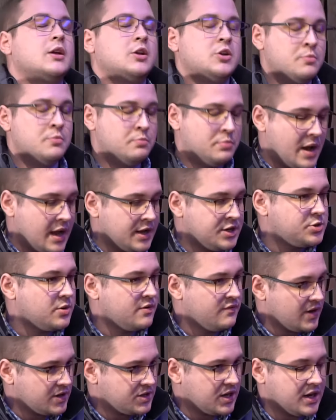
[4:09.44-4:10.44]
Compared to
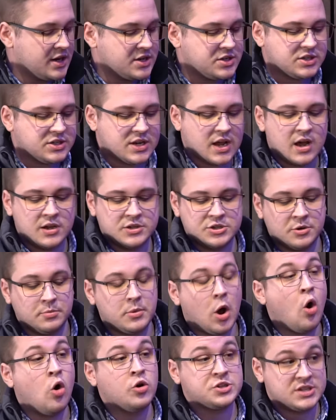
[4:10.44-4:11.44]
investing in a startup
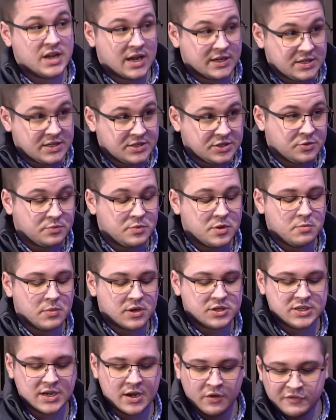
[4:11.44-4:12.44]
or starting something
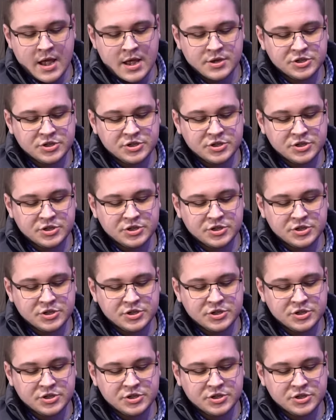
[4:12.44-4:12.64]
myself.